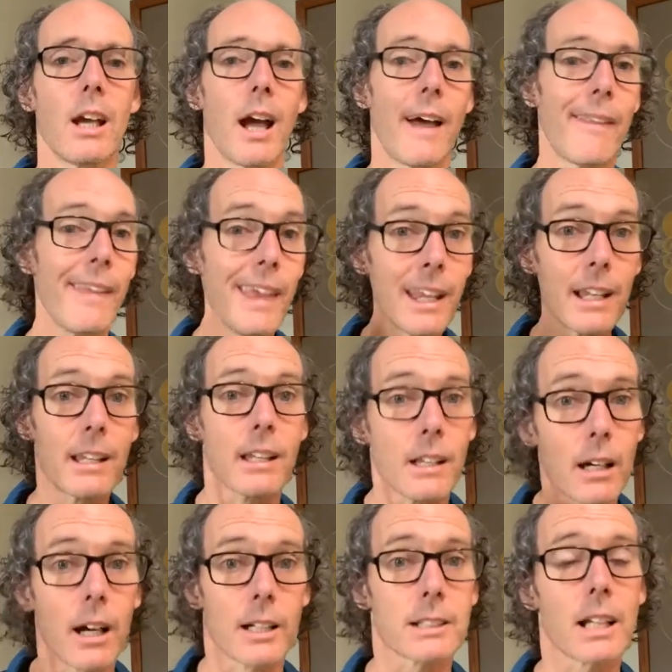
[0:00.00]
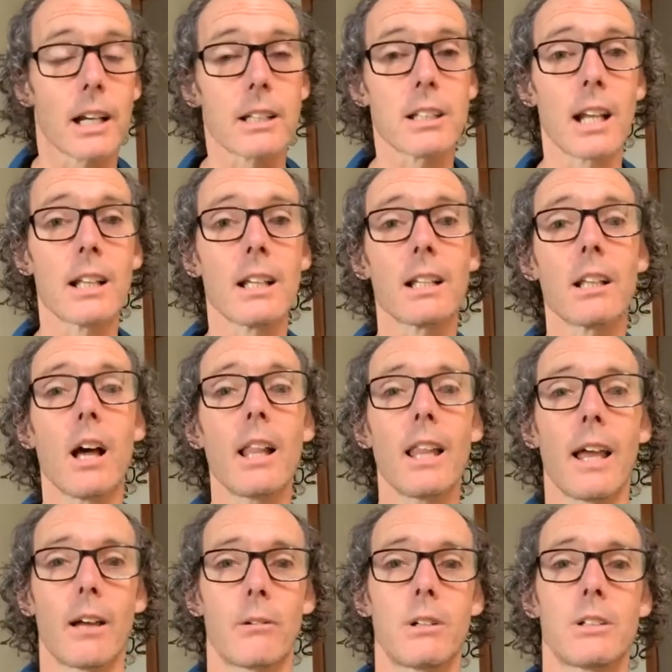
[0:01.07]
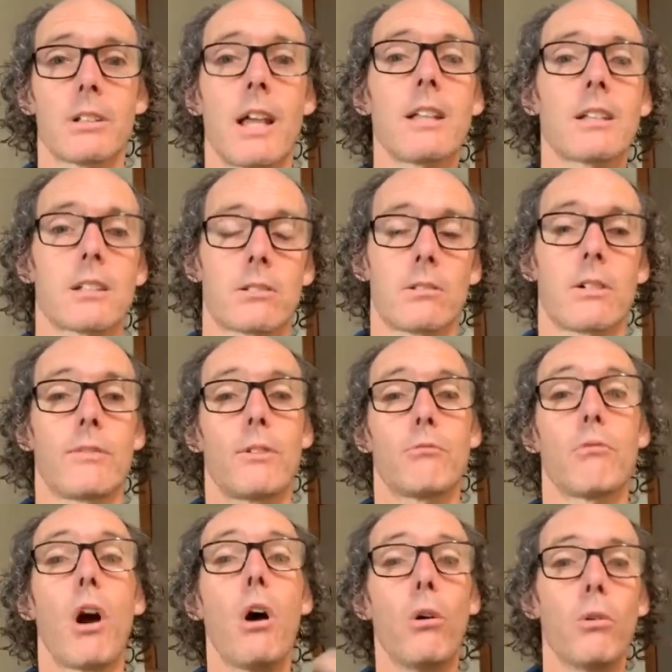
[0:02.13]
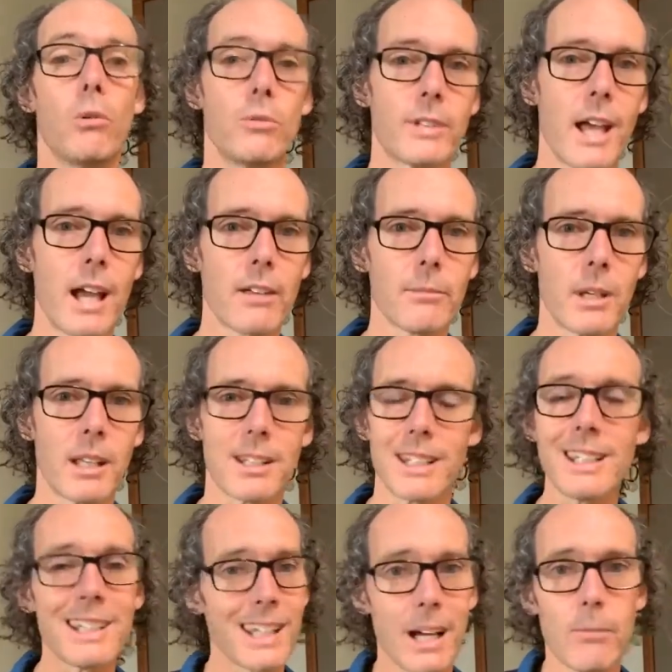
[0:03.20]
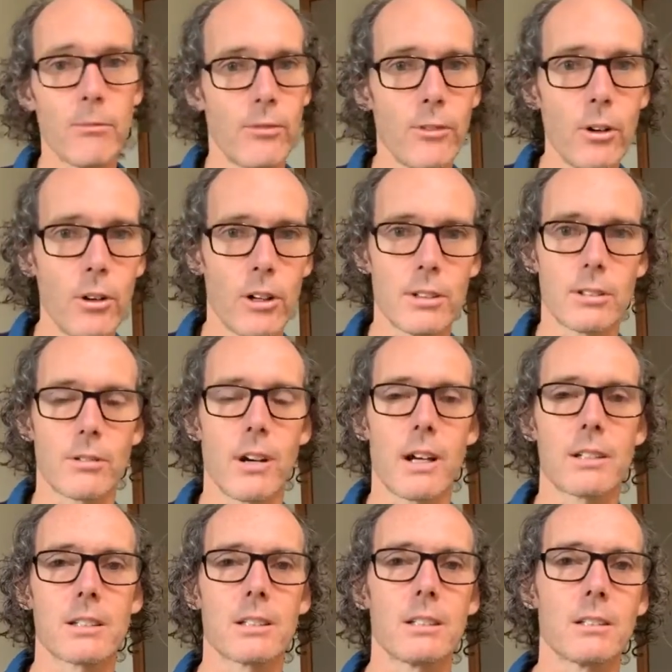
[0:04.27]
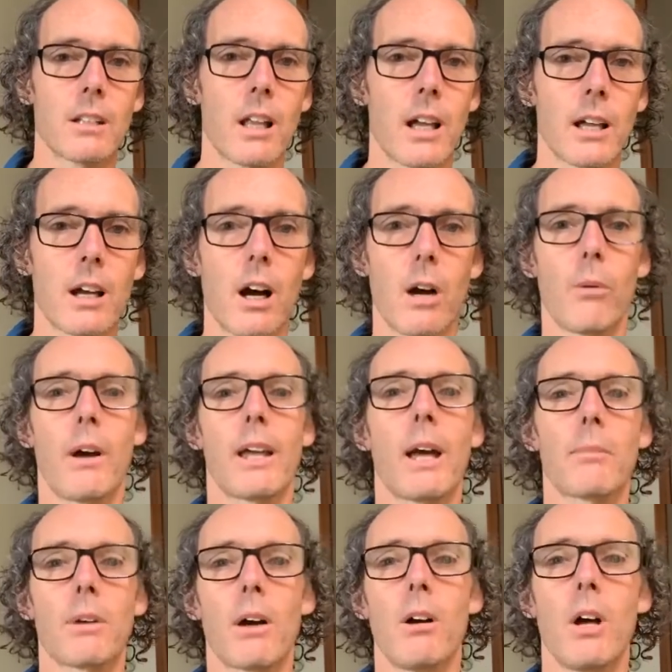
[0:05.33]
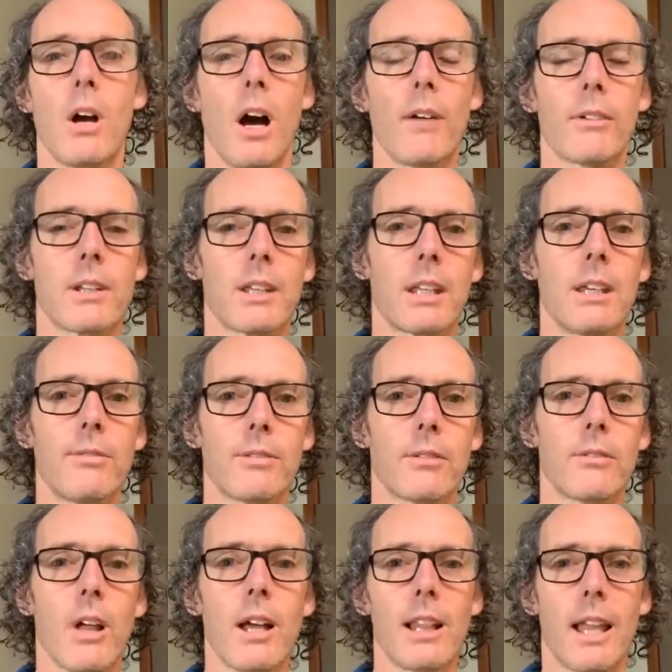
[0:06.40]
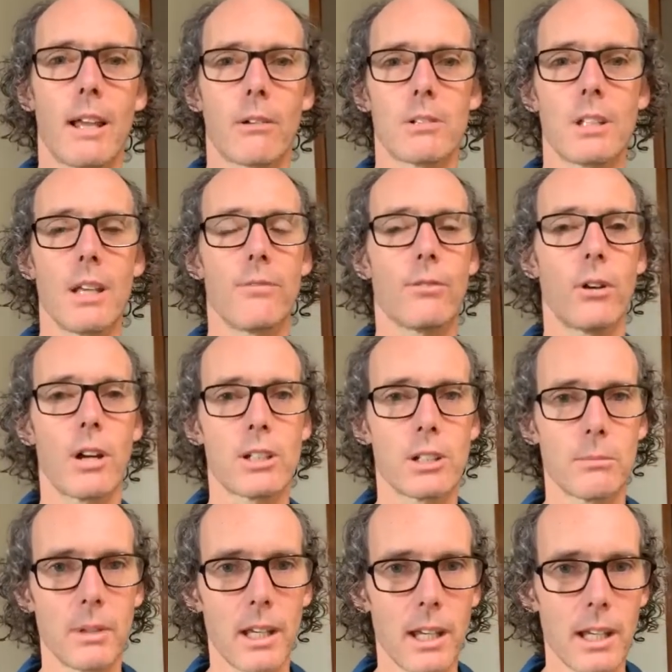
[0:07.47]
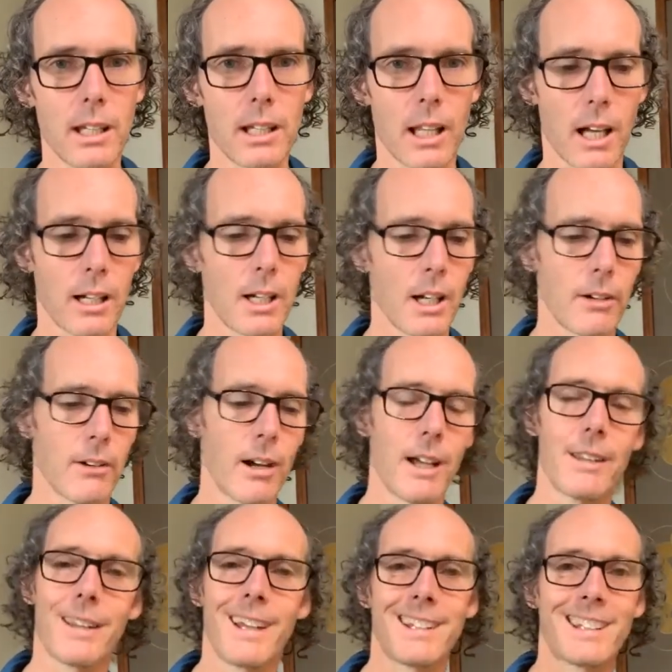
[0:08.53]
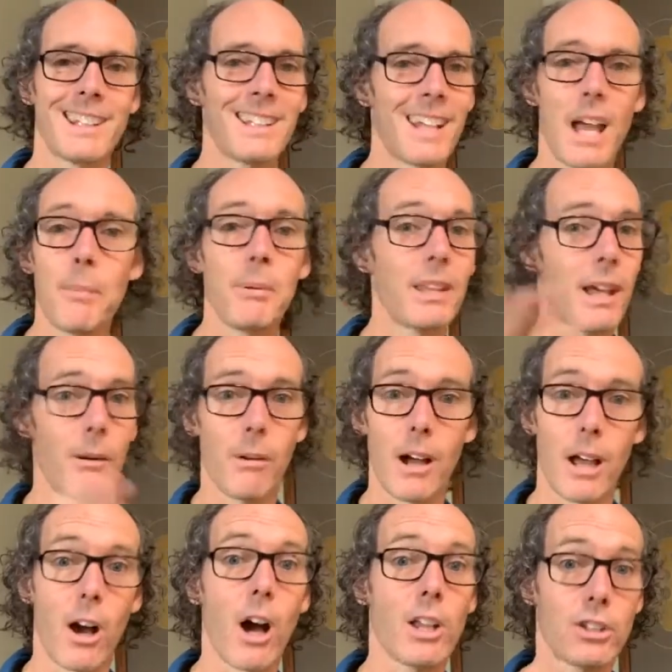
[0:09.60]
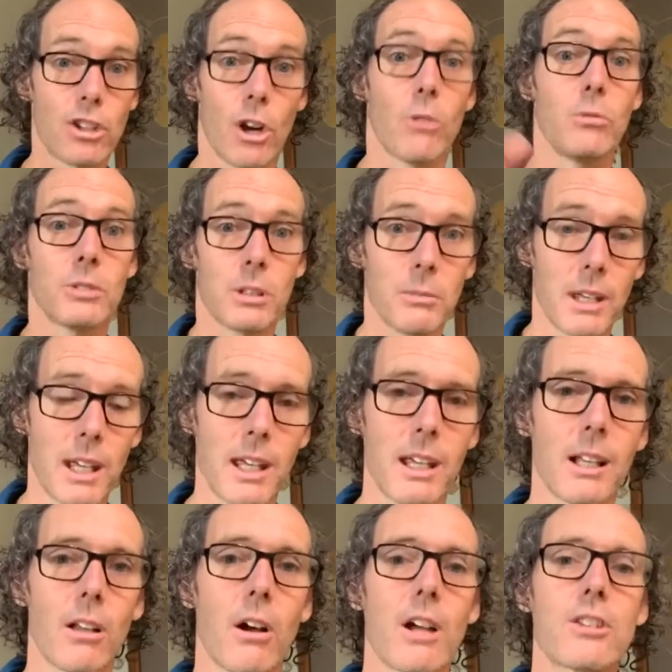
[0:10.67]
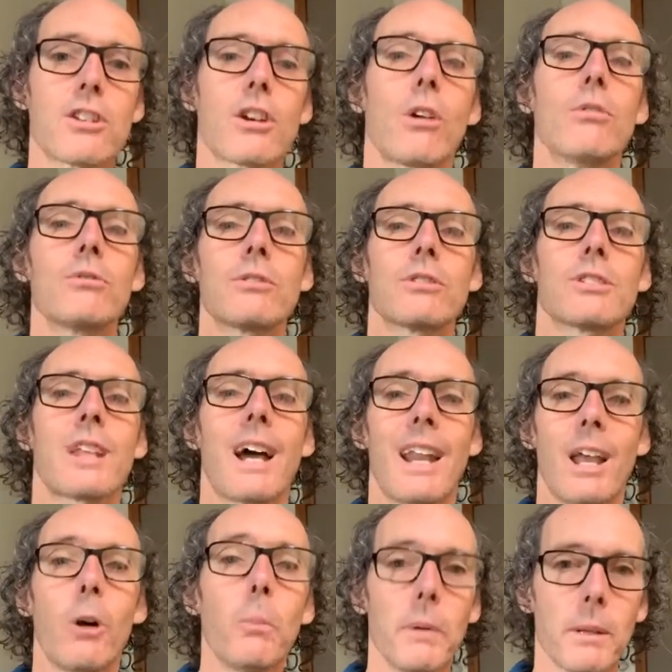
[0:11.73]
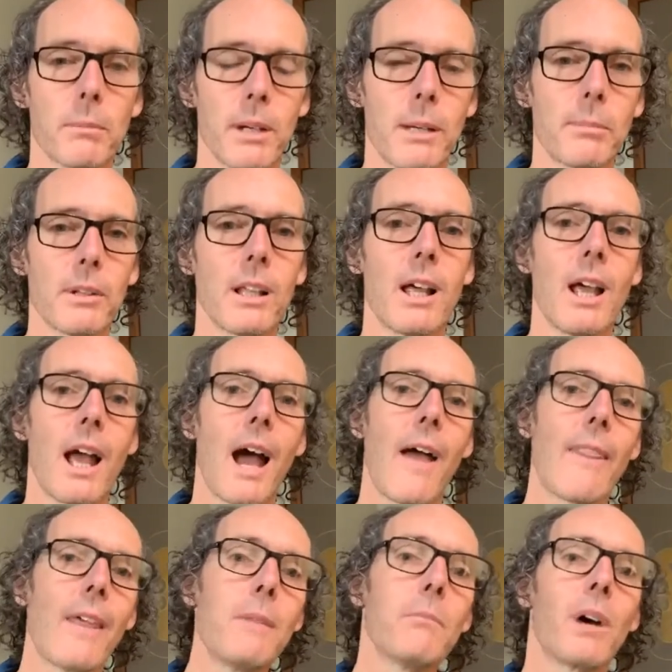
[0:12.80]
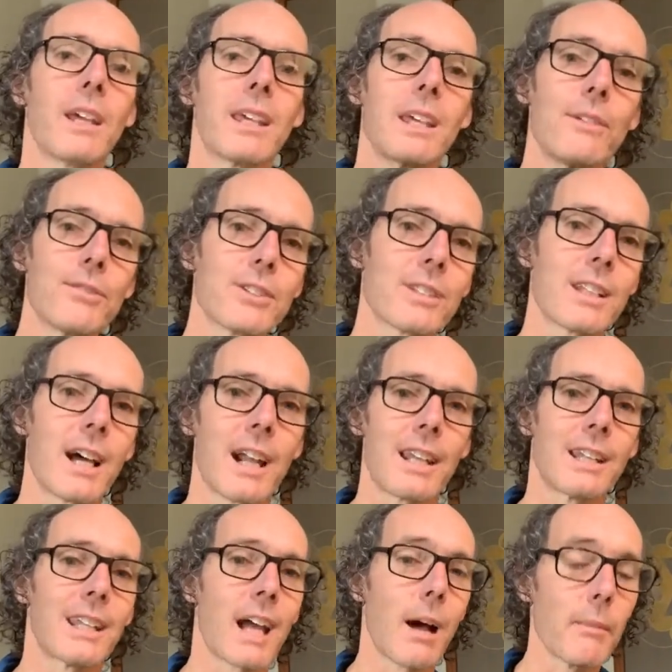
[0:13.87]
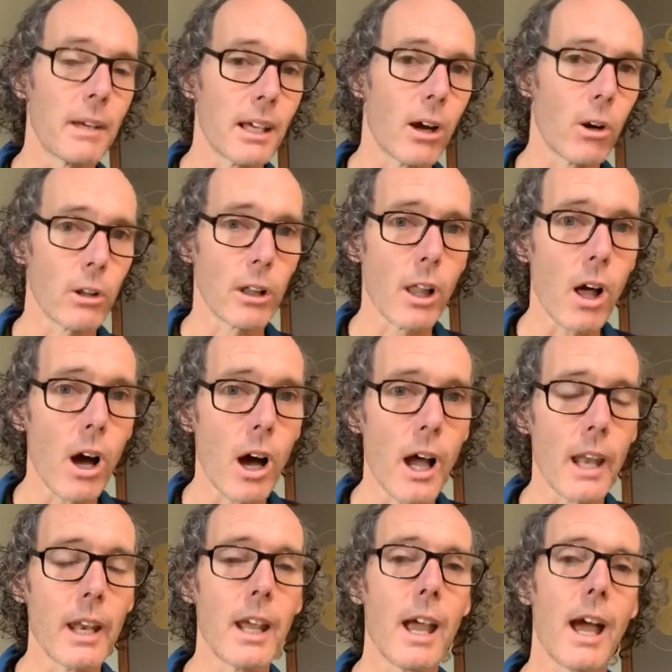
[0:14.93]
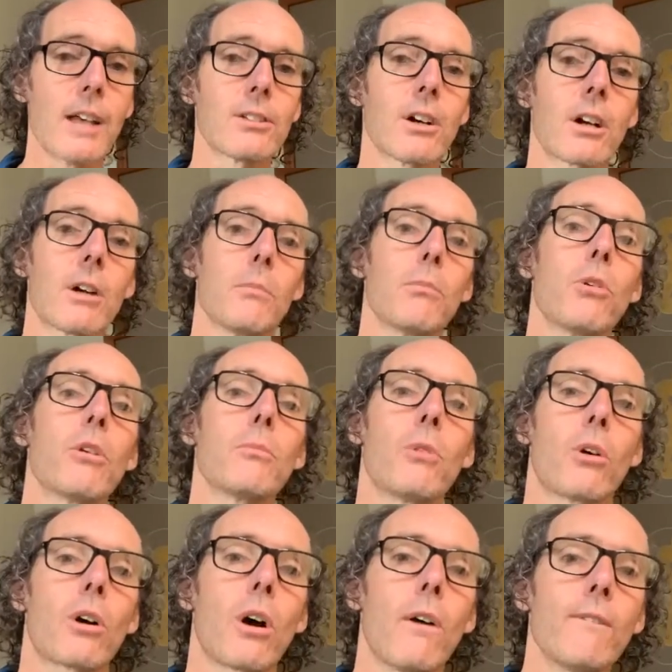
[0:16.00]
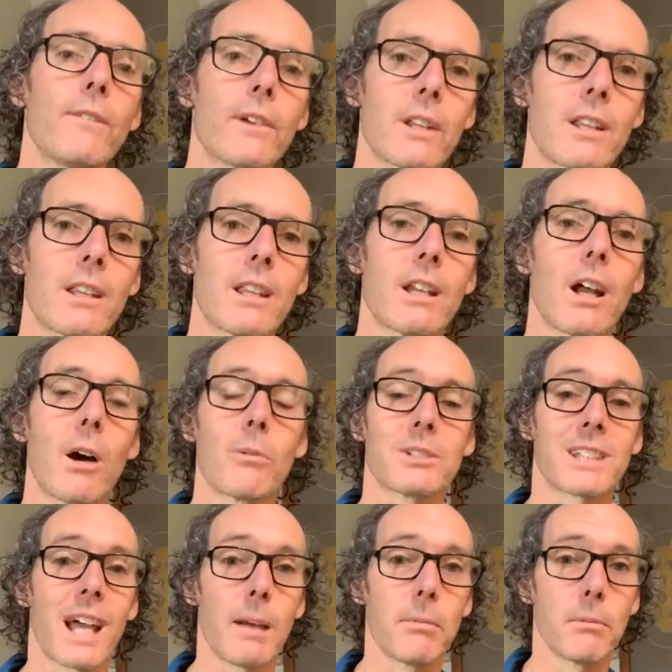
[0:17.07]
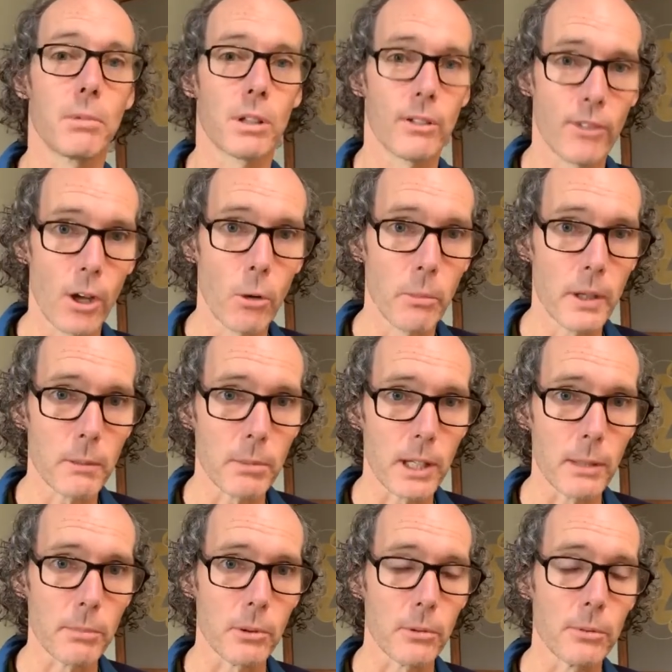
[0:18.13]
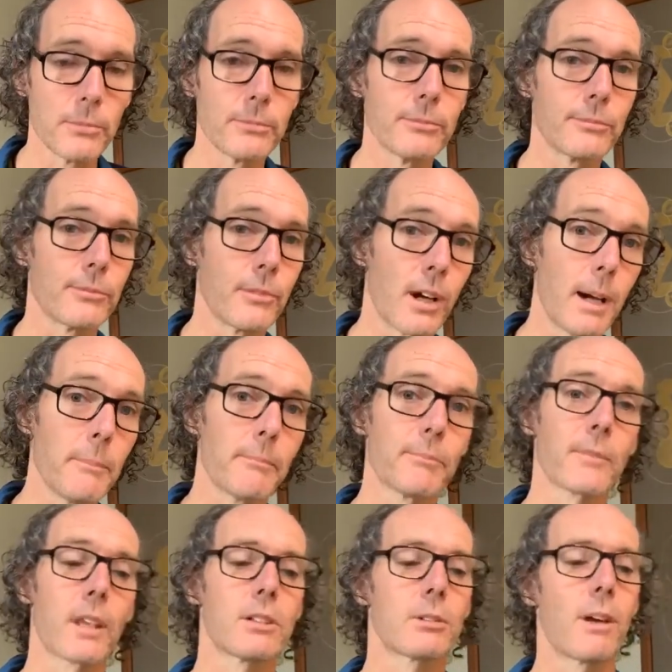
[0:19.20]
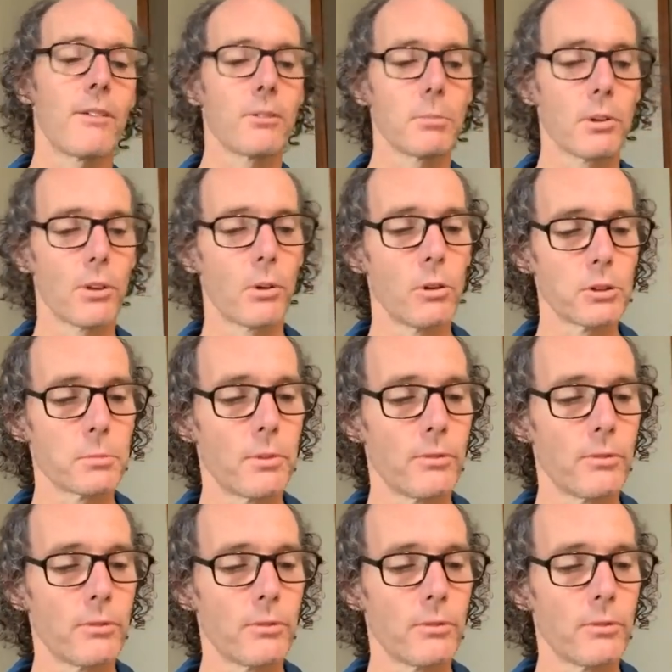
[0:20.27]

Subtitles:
And then I started channeling light language. That just sort of arose out of me. It didn't come first, right? It just didn't like, I wake up and go, I've got the gift of light language, therefore I should be a healer, right? It didn't happen that way. I chose to be a healer. I chose to start helping people. And then my gifts started coming online as I got more and more confident that I was capable of helping people, right? So you have to put the horse